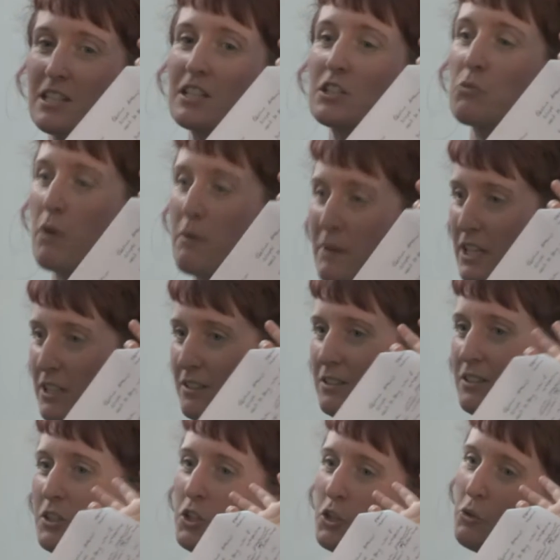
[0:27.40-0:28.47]
six women
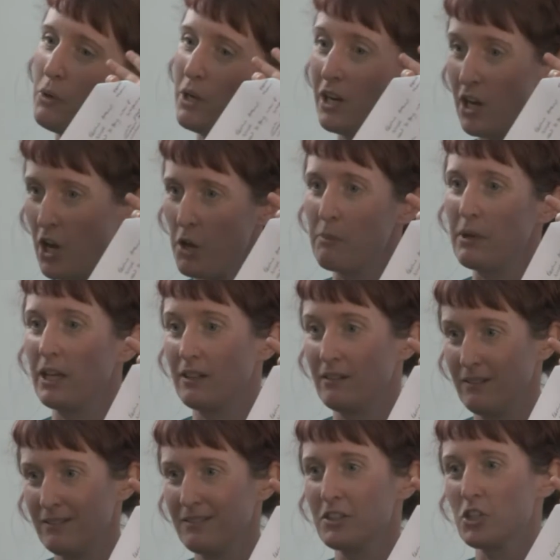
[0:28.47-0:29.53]
who were
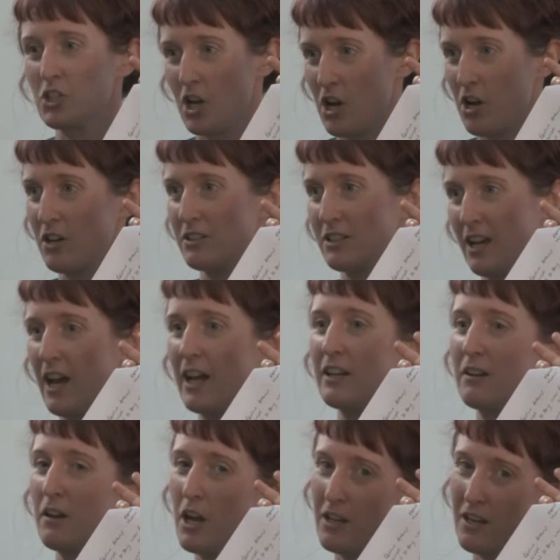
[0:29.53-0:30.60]
climbing the Shard
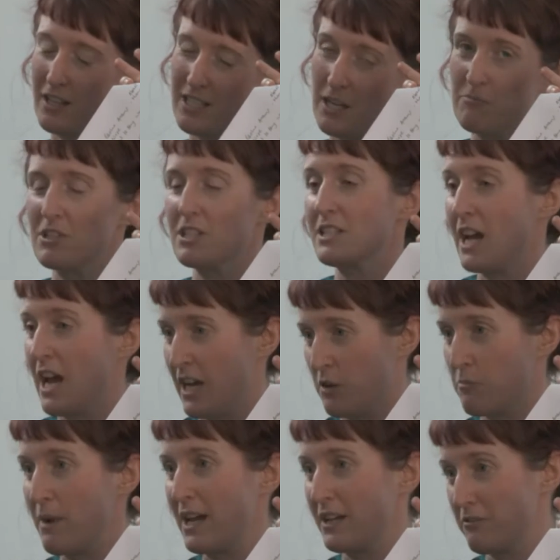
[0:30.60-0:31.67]
and attempting to hang
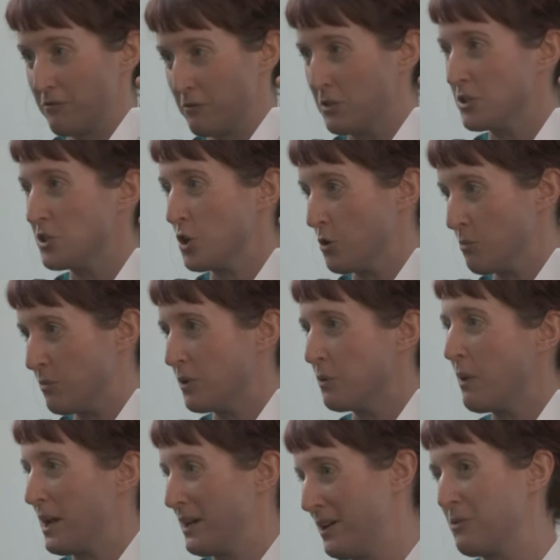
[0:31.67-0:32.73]
a banner from the top. You
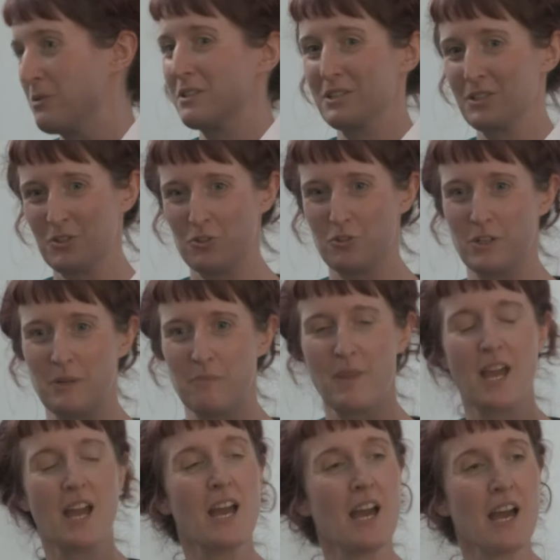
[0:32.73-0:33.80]
may know this story.
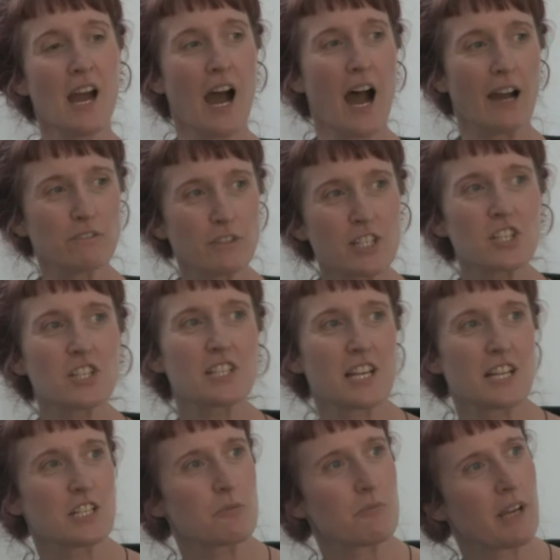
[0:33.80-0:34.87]
And Richard
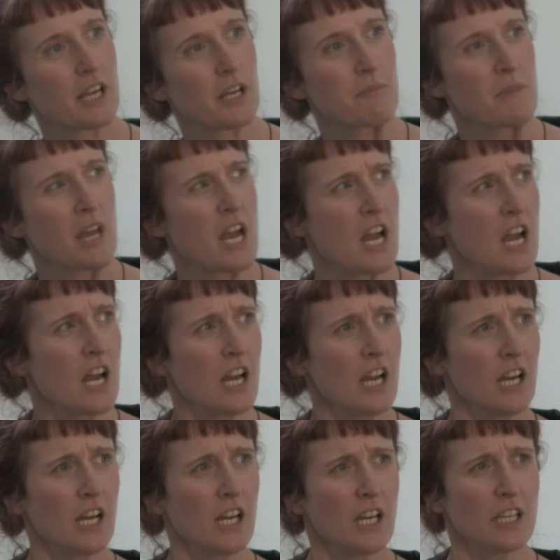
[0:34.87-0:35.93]
said to me,
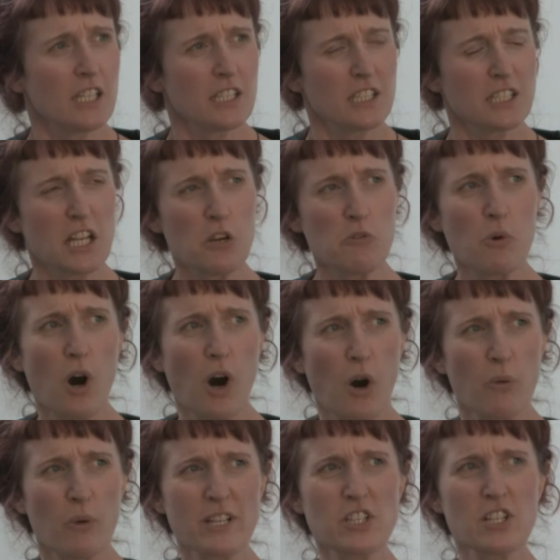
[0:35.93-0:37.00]
you know
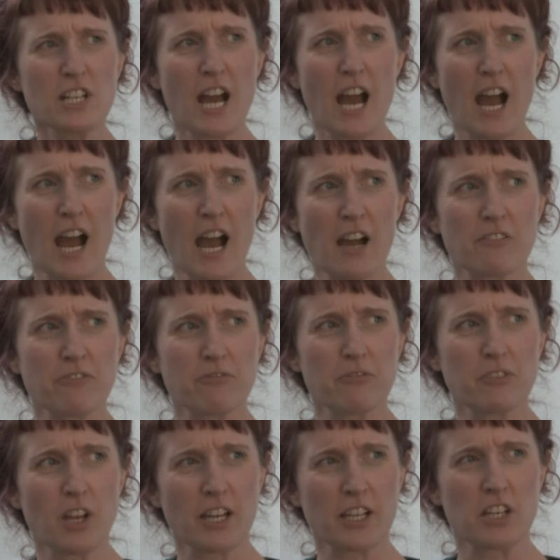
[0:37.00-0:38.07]
what, we should have
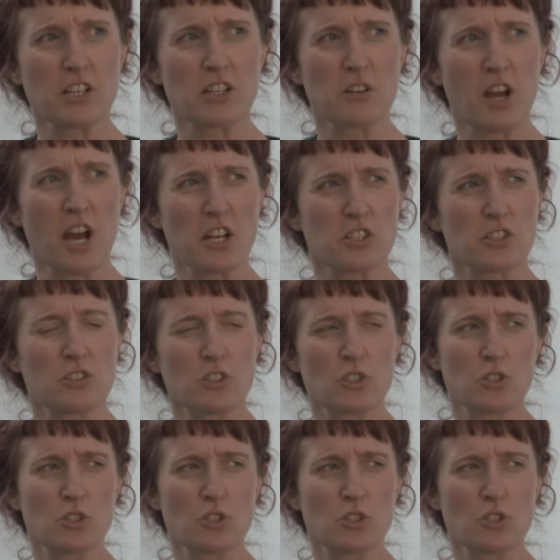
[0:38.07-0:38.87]
like a